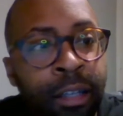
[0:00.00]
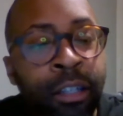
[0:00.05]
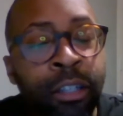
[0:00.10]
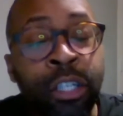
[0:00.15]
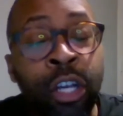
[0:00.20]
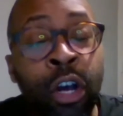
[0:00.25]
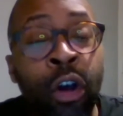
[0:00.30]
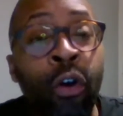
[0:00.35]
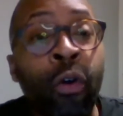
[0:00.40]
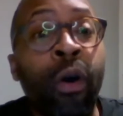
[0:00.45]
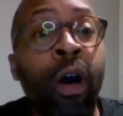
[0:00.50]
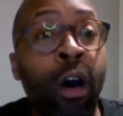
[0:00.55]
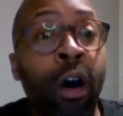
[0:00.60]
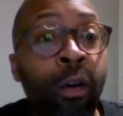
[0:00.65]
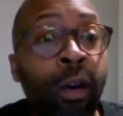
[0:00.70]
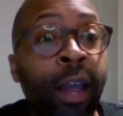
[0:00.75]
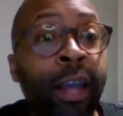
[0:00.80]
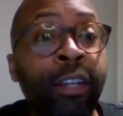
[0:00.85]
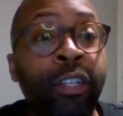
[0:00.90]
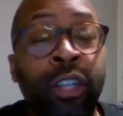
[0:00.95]
So,
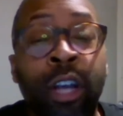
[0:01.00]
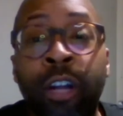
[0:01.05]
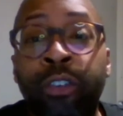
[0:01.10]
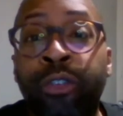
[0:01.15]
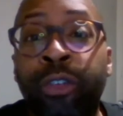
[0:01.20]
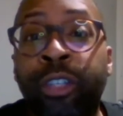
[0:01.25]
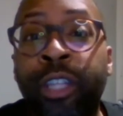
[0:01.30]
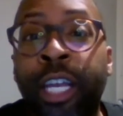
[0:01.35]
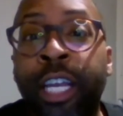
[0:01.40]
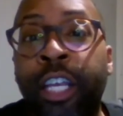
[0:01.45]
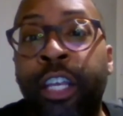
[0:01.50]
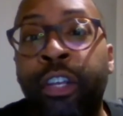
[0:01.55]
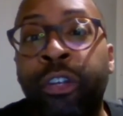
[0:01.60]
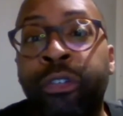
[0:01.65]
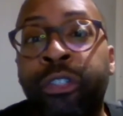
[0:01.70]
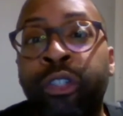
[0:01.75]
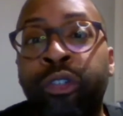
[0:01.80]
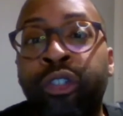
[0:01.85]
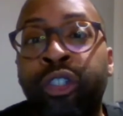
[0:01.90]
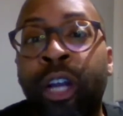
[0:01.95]
okay, Chandra, thank you.
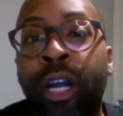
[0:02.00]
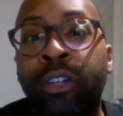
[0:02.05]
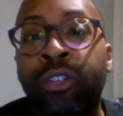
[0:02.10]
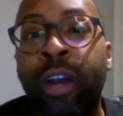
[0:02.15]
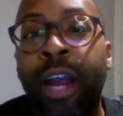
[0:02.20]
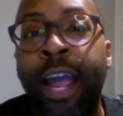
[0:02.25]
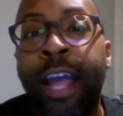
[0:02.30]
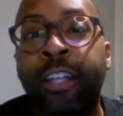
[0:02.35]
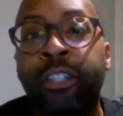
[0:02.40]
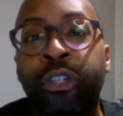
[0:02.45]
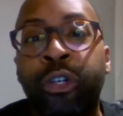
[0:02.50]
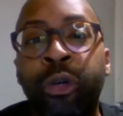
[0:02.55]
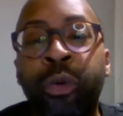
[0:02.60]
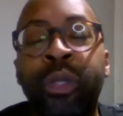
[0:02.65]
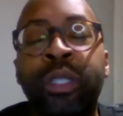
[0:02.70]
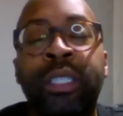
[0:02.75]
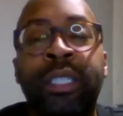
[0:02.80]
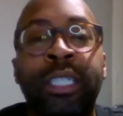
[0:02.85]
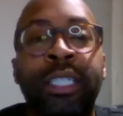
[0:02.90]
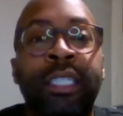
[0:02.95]
So Chandra asked, who
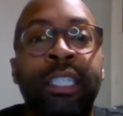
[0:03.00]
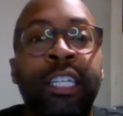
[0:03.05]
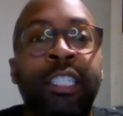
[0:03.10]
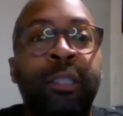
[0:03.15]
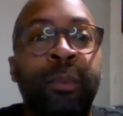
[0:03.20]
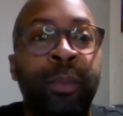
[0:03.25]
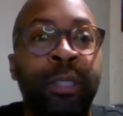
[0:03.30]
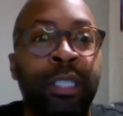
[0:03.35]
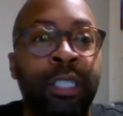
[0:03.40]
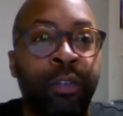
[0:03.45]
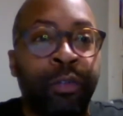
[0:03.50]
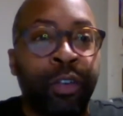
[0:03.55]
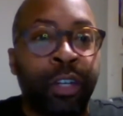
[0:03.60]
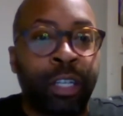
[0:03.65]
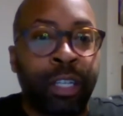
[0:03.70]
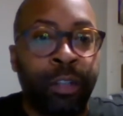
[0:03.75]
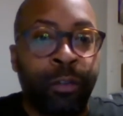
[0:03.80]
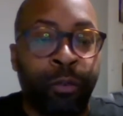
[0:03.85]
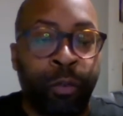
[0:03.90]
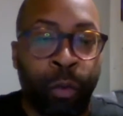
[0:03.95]
is this
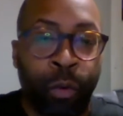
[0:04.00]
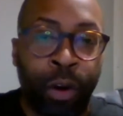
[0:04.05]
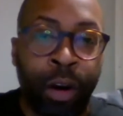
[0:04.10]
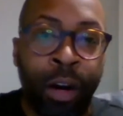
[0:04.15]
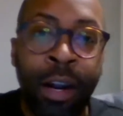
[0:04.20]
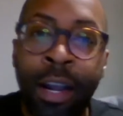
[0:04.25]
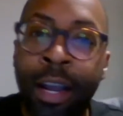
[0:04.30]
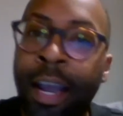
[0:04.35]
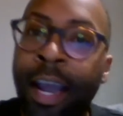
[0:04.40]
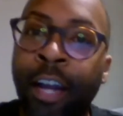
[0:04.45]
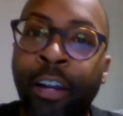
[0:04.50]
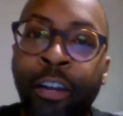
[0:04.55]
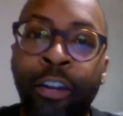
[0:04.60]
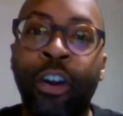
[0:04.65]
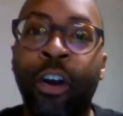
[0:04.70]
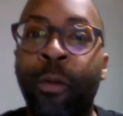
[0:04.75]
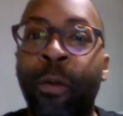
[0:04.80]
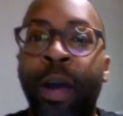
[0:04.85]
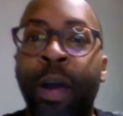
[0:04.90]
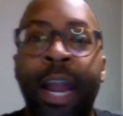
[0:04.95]
specifically for? And you
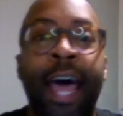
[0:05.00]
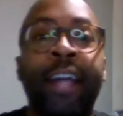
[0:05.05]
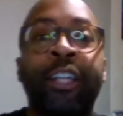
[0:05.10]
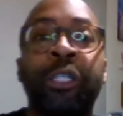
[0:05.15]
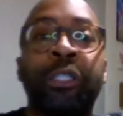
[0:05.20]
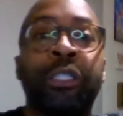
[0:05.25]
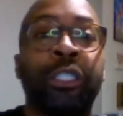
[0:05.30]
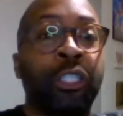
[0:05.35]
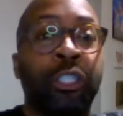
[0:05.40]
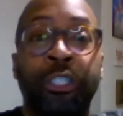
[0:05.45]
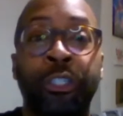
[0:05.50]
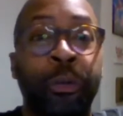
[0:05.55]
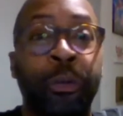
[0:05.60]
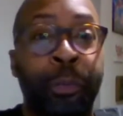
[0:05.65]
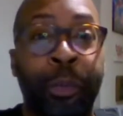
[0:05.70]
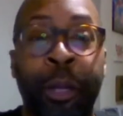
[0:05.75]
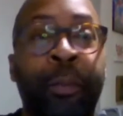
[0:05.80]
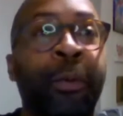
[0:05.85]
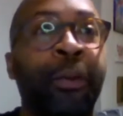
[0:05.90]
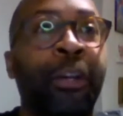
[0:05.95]
know what? I just assume
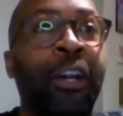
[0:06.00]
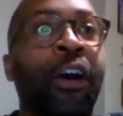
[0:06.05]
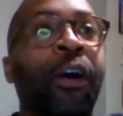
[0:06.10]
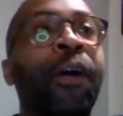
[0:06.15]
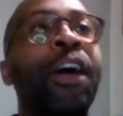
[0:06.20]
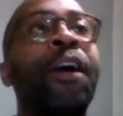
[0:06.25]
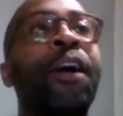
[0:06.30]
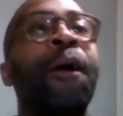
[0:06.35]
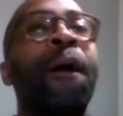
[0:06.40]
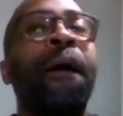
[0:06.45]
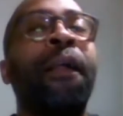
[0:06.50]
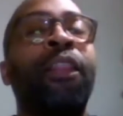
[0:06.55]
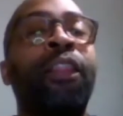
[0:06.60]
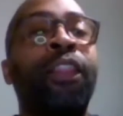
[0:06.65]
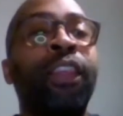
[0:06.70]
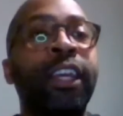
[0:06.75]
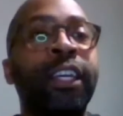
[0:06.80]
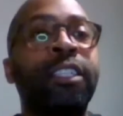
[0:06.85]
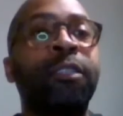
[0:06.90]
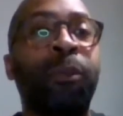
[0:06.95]
people know.
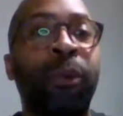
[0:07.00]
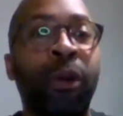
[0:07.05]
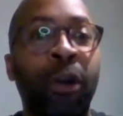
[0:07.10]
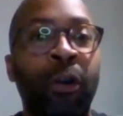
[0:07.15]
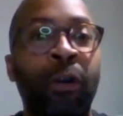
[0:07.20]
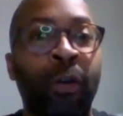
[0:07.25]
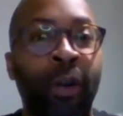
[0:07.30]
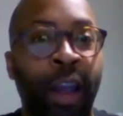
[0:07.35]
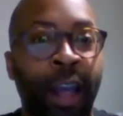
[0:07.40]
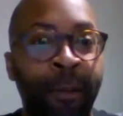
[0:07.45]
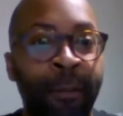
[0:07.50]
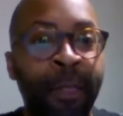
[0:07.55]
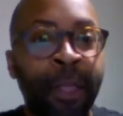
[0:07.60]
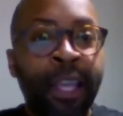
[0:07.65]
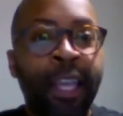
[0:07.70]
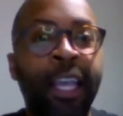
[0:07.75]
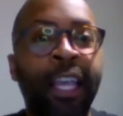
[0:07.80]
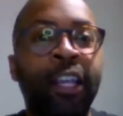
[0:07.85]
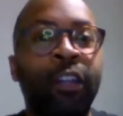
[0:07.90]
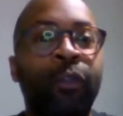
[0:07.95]
This program
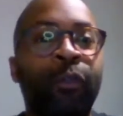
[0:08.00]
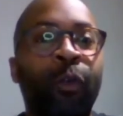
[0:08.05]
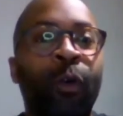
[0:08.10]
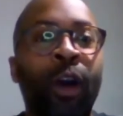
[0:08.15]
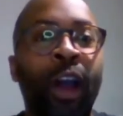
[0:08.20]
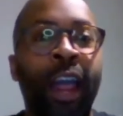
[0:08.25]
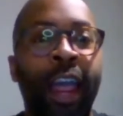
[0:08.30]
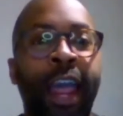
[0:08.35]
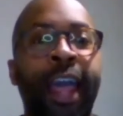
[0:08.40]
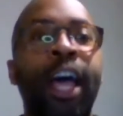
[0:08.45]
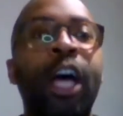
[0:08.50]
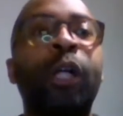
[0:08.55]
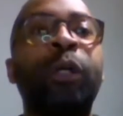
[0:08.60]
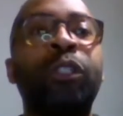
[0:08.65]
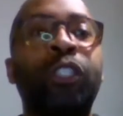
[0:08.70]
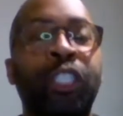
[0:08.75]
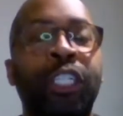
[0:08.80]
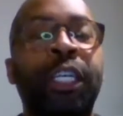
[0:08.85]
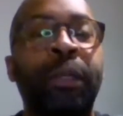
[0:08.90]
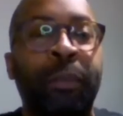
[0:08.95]
is for
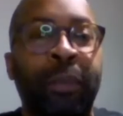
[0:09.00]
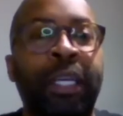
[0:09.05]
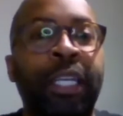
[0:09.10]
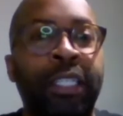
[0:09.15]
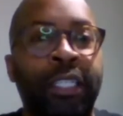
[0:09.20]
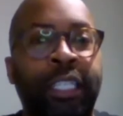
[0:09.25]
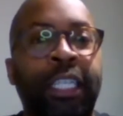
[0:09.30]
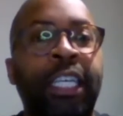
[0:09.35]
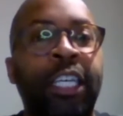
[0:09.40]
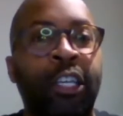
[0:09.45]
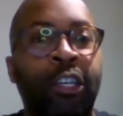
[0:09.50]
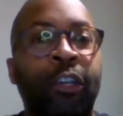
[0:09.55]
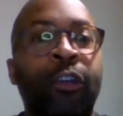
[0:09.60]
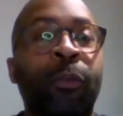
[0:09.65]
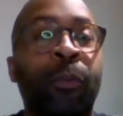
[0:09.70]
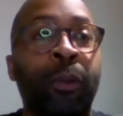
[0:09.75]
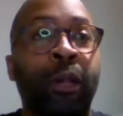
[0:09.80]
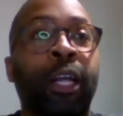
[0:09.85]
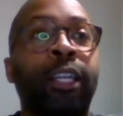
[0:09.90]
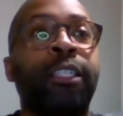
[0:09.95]

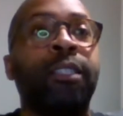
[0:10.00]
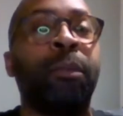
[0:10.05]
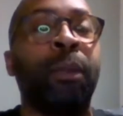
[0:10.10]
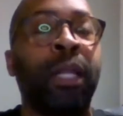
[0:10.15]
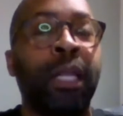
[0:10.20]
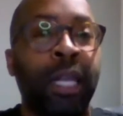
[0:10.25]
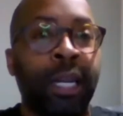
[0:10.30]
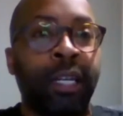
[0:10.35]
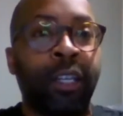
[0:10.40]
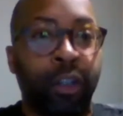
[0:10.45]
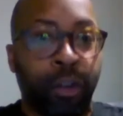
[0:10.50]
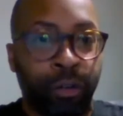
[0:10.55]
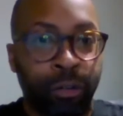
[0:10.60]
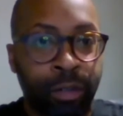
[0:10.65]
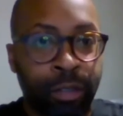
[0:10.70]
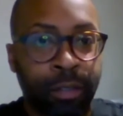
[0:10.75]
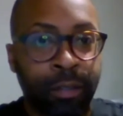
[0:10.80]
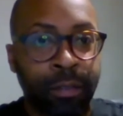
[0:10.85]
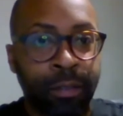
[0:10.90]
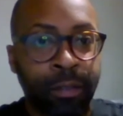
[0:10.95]
LGBTQ plus
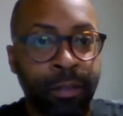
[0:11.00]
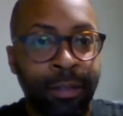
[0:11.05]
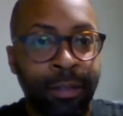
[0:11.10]
millennials.